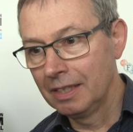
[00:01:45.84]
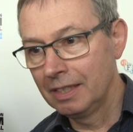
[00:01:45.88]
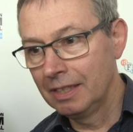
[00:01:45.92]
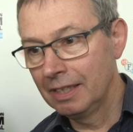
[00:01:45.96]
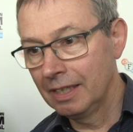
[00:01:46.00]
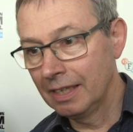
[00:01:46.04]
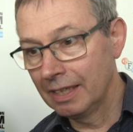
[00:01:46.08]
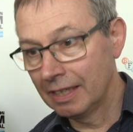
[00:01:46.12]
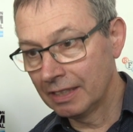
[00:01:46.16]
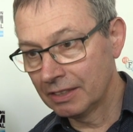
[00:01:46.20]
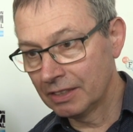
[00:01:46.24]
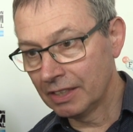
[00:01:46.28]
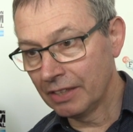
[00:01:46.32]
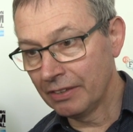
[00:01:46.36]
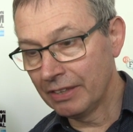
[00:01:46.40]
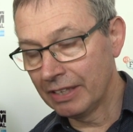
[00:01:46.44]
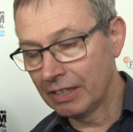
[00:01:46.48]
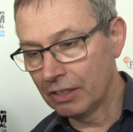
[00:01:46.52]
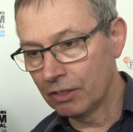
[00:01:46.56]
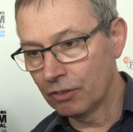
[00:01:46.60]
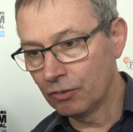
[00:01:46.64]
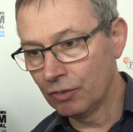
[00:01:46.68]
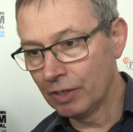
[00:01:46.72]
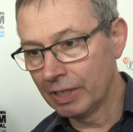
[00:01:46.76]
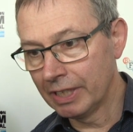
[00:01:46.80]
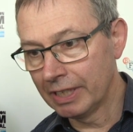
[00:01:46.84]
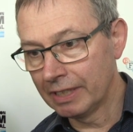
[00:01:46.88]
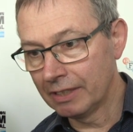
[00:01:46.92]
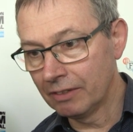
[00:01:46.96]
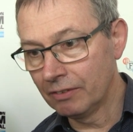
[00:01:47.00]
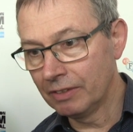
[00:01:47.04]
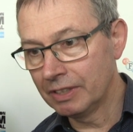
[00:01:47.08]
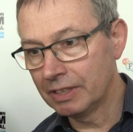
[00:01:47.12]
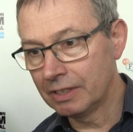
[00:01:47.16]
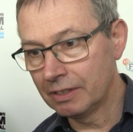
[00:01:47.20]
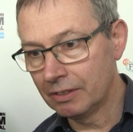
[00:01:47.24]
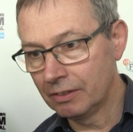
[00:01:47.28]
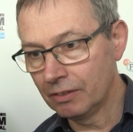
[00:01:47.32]
Yes, I think you're right. There
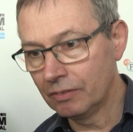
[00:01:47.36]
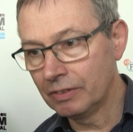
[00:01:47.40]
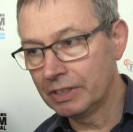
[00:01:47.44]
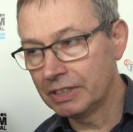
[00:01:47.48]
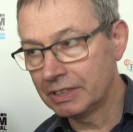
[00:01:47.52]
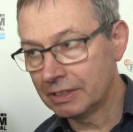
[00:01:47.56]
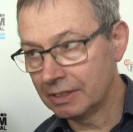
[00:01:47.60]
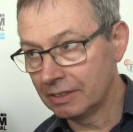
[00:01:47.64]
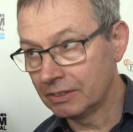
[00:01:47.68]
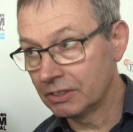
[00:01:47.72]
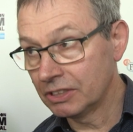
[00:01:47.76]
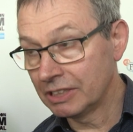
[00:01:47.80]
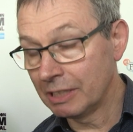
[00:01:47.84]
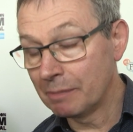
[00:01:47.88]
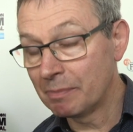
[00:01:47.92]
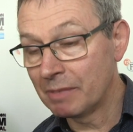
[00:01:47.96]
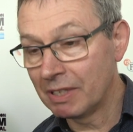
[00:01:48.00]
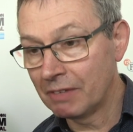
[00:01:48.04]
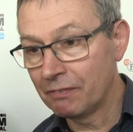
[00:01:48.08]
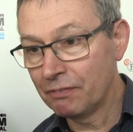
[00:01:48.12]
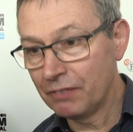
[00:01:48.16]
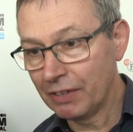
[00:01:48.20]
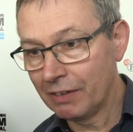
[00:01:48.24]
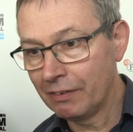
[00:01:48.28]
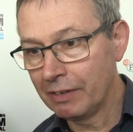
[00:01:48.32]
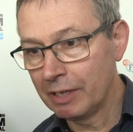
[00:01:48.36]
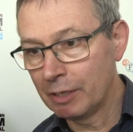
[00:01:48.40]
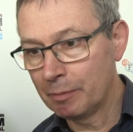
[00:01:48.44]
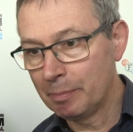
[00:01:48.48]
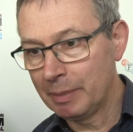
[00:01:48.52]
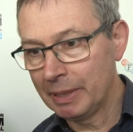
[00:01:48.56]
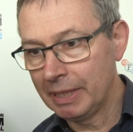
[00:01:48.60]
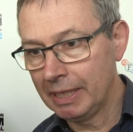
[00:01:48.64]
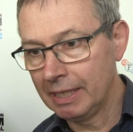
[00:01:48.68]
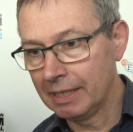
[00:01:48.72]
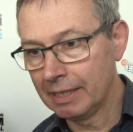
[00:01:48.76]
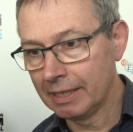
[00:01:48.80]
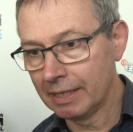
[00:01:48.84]
is there is something very
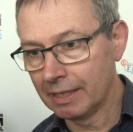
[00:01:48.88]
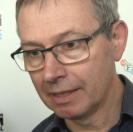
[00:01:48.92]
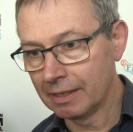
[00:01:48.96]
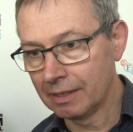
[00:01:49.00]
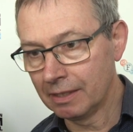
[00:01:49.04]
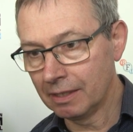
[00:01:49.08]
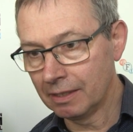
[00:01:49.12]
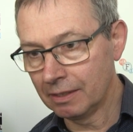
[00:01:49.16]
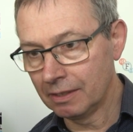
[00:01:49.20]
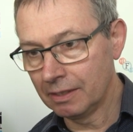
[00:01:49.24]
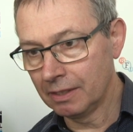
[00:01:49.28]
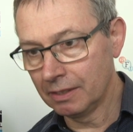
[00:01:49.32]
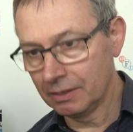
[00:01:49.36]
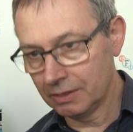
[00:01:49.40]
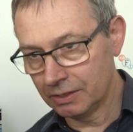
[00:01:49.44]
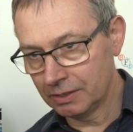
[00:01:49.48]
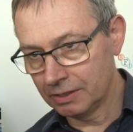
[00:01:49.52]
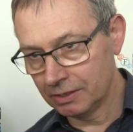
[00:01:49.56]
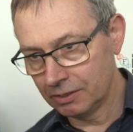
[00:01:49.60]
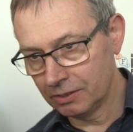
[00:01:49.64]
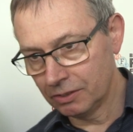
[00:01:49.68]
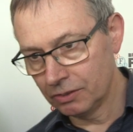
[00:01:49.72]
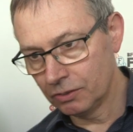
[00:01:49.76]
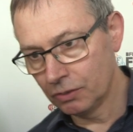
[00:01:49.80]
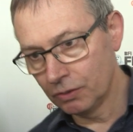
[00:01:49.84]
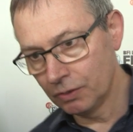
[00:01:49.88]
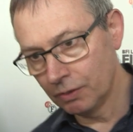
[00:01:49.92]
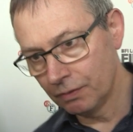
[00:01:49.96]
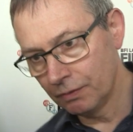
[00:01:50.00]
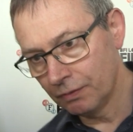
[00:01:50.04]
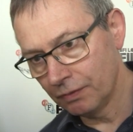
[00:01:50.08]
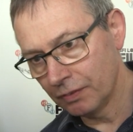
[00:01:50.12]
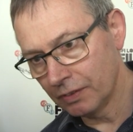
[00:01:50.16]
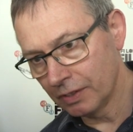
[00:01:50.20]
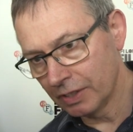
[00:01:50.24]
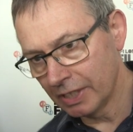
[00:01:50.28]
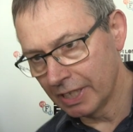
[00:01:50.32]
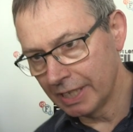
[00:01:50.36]
appealing that, that sort
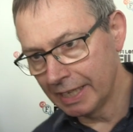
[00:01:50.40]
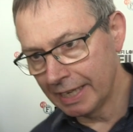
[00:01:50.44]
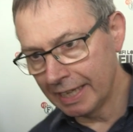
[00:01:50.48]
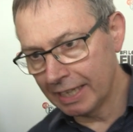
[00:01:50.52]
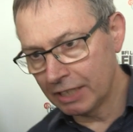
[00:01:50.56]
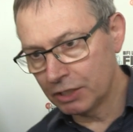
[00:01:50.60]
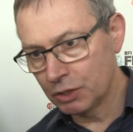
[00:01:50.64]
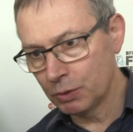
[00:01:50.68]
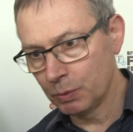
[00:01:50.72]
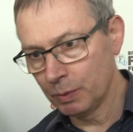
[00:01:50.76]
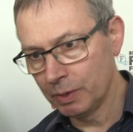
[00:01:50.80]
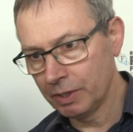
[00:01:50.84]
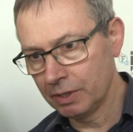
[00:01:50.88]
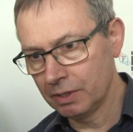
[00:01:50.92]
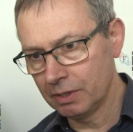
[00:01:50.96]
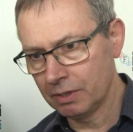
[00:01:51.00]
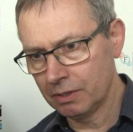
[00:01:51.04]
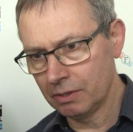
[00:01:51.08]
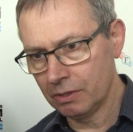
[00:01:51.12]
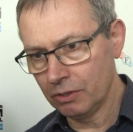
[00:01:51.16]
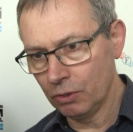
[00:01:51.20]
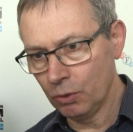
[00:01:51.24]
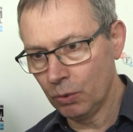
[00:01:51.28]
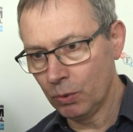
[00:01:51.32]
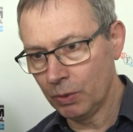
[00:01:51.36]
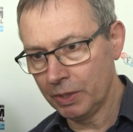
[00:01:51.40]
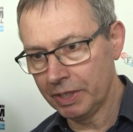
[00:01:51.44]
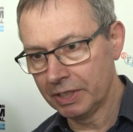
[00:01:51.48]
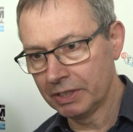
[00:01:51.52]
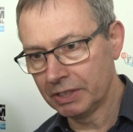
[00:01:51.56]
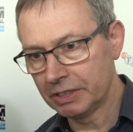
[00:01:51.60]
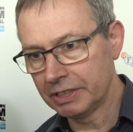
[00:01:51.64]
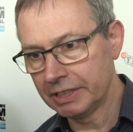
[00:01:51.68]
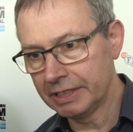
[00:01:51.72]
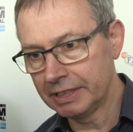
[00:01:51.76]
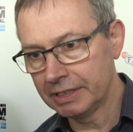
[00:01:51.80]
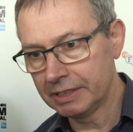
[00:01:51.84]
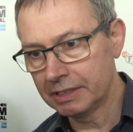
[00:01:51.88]
of connects with
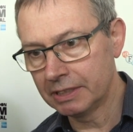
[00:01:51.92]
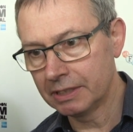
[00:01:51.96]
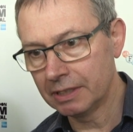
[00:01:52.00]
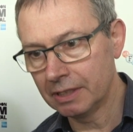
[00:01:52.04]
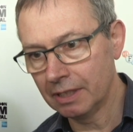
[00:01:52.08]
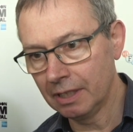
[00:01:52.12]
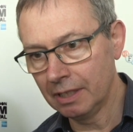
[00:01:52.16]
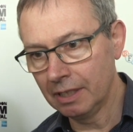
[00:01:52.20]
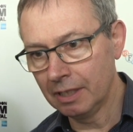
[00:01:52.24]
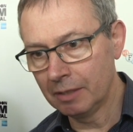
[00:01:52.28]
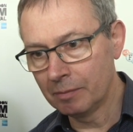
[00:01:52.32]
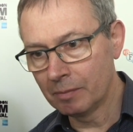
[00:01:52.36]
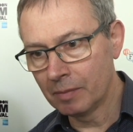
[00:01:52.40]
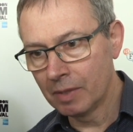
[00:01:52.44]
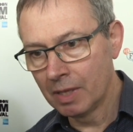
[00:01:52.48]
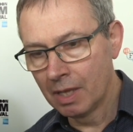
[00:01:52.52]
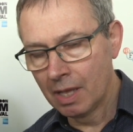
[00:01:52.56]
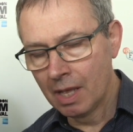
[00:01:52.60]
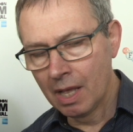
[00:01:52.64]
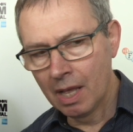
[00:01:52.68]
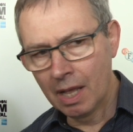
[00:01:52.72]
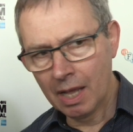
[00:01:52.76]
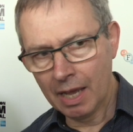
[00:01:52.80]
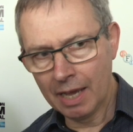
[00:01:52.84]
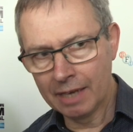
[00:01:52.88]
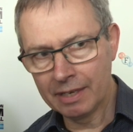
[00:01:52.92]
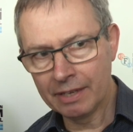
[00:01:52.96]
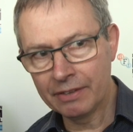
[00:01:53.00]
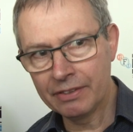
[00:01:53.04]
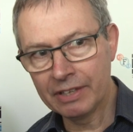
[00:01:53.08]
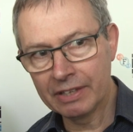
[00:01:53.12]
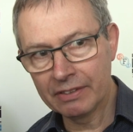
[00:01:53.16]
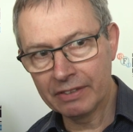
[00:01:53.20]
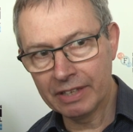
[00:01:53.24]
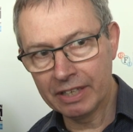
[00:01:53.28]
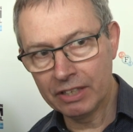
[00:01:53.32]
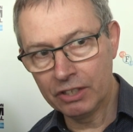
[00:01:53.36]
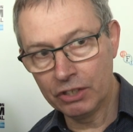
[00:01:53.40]
audiences, um, and I
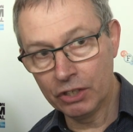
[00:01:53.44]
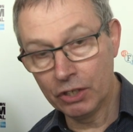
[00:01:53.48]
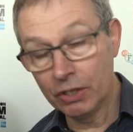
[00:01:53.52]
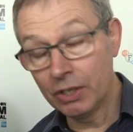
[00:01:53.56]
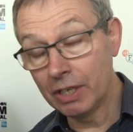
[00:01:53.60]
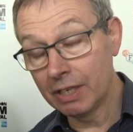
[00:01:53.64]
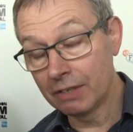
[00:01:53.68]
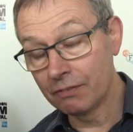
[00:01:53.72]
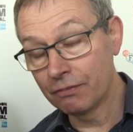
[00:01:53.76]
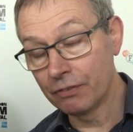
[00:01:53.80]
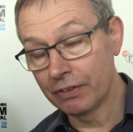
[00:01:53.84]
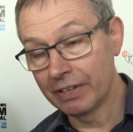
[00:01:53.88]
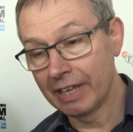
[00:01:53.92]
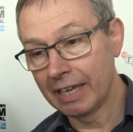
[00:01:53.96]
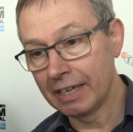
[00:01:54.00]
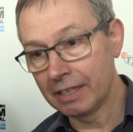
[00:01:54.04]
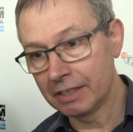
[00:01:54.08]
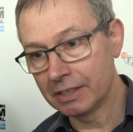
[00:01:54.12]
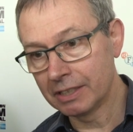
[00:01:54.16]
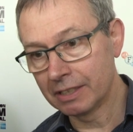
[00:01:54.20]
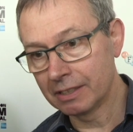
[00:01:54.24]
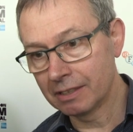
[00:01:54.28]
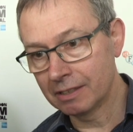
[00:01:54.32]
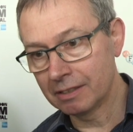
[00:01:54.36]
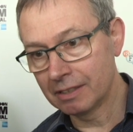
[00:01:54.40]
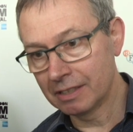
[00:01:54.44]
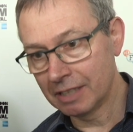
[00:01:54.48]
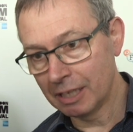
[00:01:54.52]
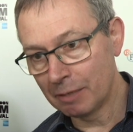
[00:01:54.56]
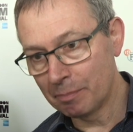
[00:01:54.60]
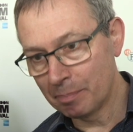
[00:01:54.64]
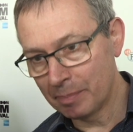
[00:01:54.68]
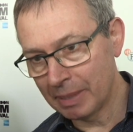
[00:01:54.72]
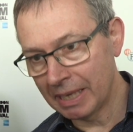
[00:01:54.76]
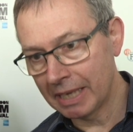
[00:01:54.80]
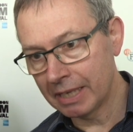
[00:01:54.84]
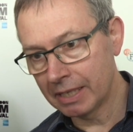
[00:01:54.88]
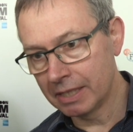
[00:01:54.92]
think they're yearning for that to
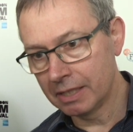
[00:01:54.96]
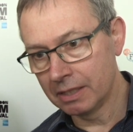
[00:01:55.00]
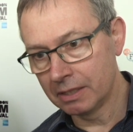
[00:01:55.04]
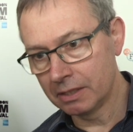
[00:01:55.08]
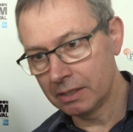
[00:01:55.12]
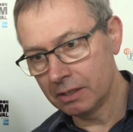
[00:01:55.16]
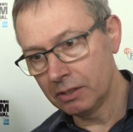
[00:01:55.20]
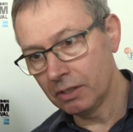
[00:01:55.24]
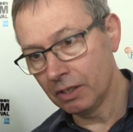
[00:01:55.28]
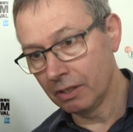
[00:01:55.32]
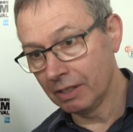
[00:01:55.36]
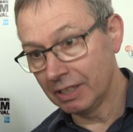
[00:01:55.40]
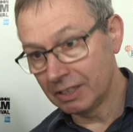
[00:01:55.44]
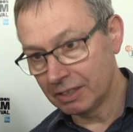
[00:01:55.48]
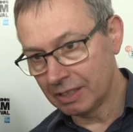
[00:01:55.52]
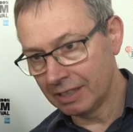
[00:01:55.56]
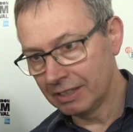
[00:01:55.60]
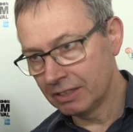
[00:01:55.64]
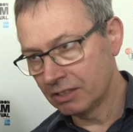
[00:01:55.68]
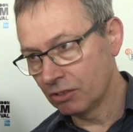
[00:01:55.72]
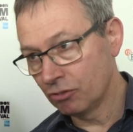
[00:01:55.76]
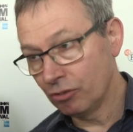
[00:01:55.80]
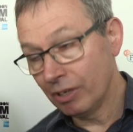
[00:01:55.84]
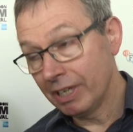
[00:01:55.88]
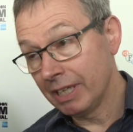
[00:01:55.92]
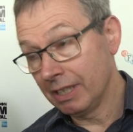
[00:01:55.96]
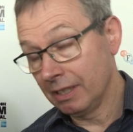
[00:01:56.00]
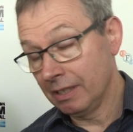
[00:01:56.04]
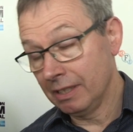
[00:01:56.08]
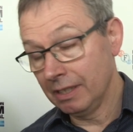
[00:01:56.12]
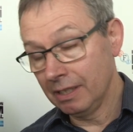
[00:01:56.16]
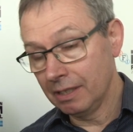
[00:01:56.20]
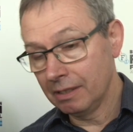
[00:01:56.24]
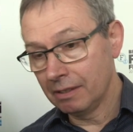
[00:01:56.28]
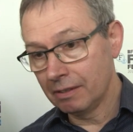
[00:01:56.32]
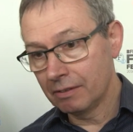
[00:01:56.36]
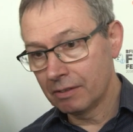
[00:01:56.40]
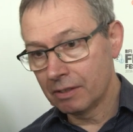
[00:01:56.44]
come back. In, you know, it's, it's great,
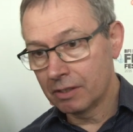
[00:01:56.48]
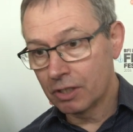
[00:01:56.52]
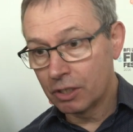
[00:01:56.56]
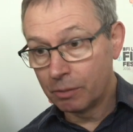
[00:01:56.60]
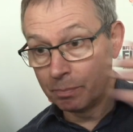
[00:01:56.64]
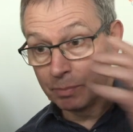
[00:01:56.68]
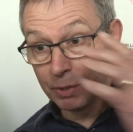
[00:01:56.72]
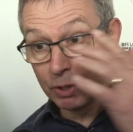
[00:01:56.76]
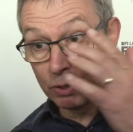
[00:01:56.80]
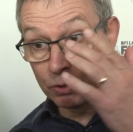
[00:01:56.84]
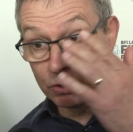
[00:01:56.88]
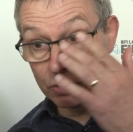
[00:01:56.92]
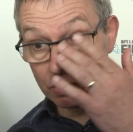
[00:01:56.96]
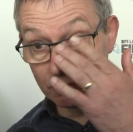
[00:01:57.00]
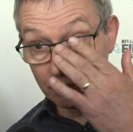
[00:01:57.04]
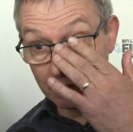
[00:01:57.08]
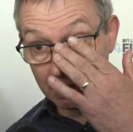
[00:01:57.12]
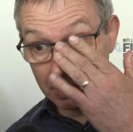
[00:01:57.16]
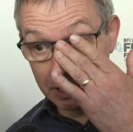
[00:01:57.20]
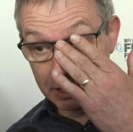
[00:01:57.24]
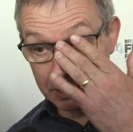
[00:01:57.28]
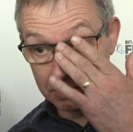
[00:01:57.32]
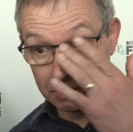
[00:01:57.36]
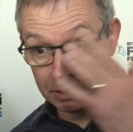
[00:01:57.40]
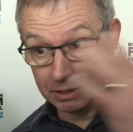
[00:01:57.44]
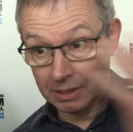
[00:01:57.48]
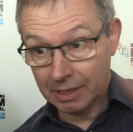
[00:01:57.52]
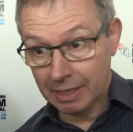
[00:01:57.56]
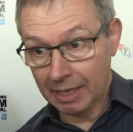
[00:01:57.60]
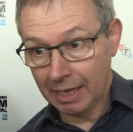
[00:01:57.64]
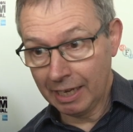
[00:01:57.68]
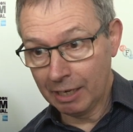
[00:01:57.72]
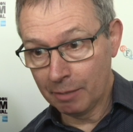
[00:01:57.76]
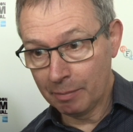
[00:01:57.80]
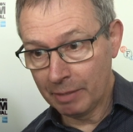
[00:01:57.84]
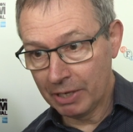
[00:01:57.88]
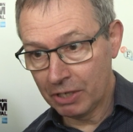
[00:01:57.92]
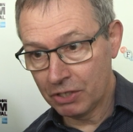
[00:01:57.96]
the computerized
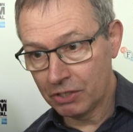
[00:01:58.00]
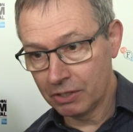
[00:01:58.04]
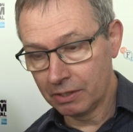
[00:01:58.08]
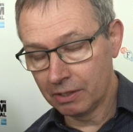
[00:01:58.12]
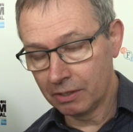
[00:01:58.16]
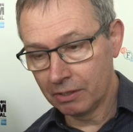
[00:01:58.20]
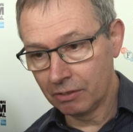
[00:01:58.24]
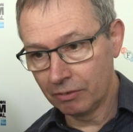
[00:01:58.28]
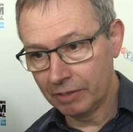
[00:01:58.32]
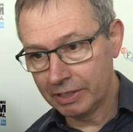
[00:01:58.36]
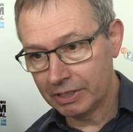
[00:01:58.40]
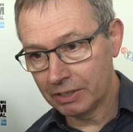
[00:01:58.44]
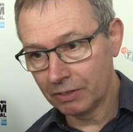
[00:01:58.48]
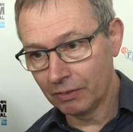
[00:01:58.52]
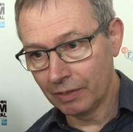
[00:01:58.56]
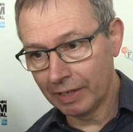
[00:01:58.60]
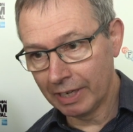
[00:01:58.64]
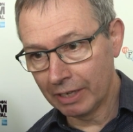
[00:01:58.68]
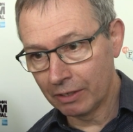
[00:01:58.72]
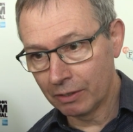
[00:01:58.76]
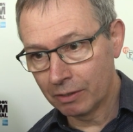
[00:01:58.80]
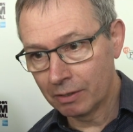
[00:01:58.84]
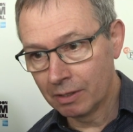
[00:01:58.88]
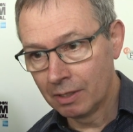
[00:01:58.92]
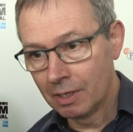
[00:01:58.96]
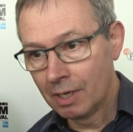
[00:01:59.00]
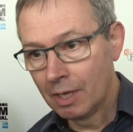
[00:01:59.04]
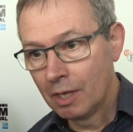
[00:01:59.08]
animation that there is around,